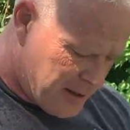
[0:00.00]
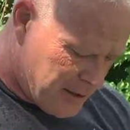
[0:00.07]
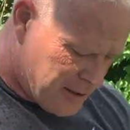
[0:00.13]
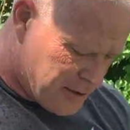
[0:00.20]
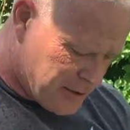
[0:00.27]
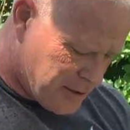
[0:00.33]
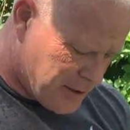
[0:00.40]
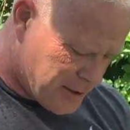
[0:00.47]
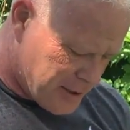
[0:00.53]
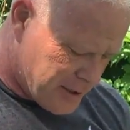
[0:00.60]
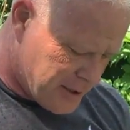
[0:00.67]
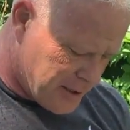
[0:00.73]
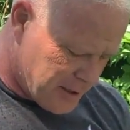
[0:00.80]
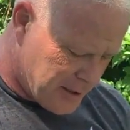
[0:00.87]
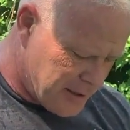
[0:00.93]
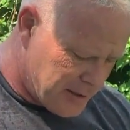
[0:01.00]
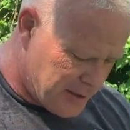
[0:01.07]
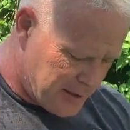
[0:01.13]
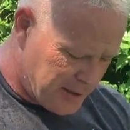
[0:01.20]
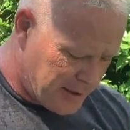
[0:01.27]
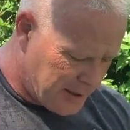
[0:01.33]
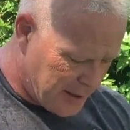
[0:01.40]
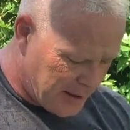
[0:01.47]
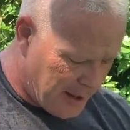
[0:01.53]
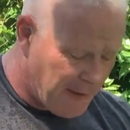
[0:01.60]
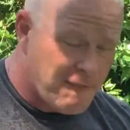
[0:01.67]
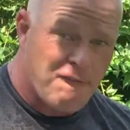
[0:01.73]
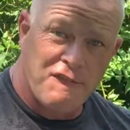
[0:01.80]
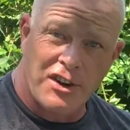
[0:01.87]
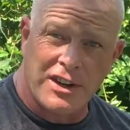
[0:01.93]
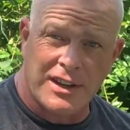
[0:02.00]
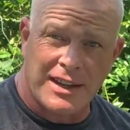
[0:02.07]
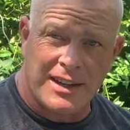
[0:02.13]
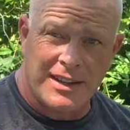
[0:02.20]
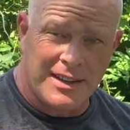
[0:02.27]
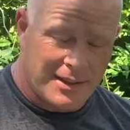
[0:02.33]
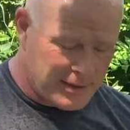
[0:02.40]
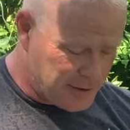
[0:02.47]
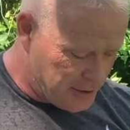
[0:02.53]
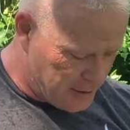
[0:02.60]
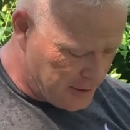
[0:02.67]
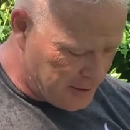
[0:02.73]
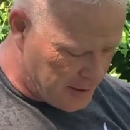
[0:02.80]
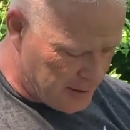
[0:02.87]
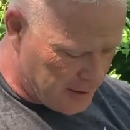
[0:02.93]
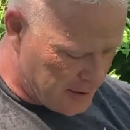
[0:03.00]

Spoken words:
starts to get that funkiness to it,